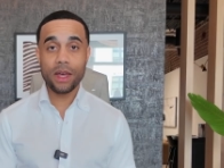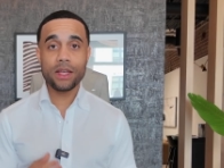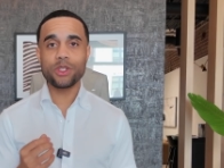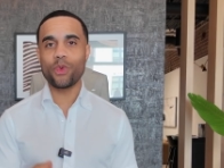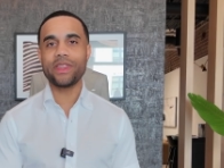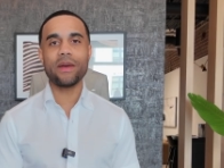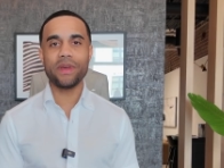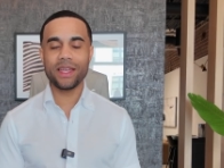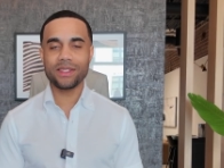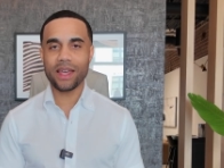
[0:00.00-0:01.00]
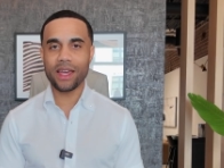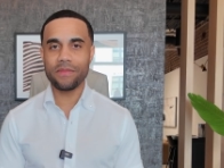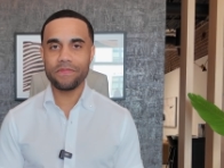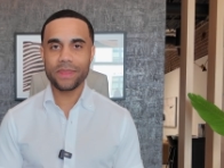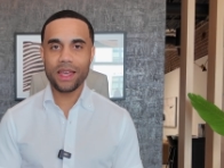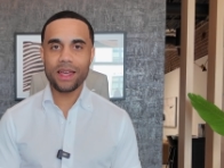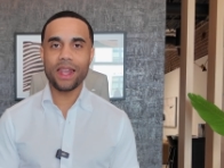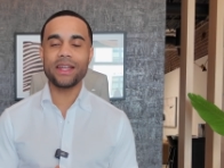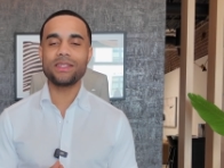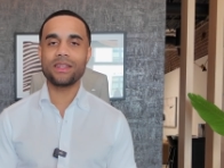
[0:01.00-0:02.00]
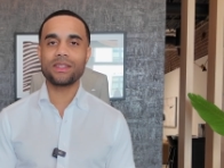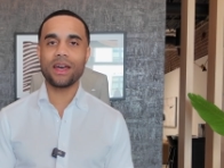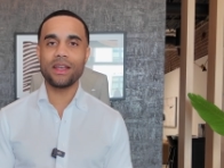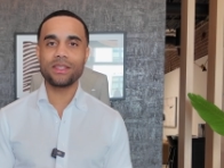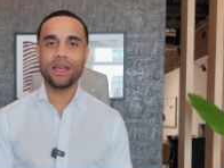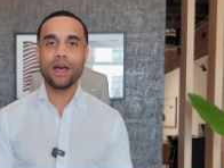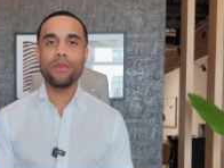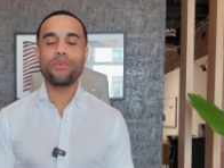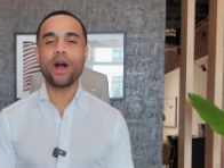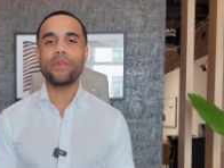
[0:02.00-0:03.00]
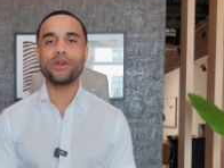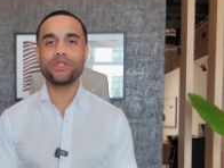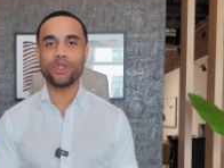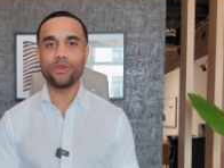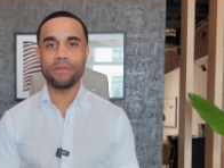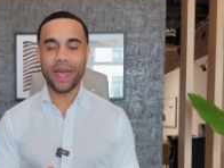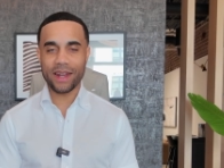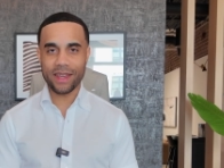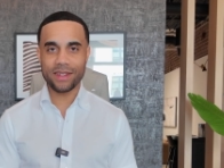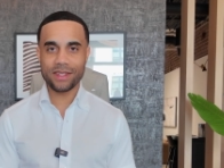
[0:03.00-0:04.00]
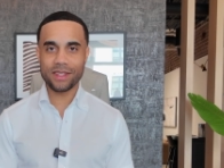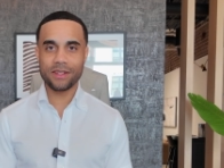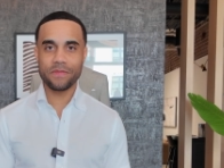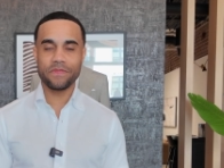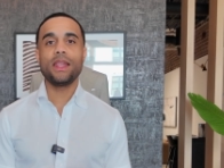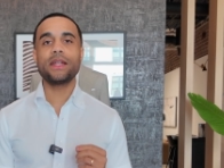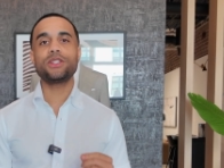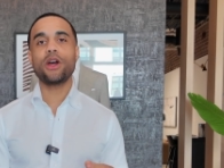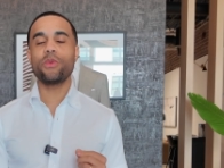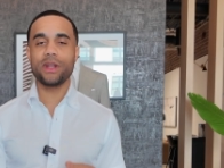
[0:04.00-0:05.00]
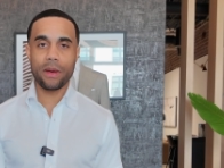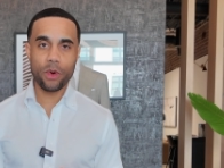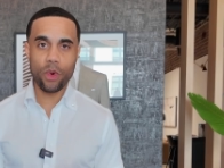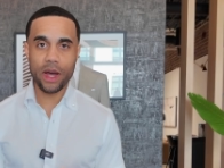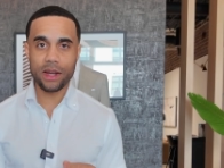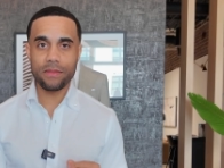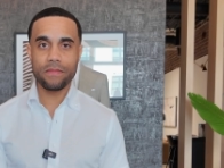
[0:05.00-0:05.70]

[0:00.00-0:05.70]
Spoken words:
So with that being said, let's discuss proper suit maintenance. Let's start with number one,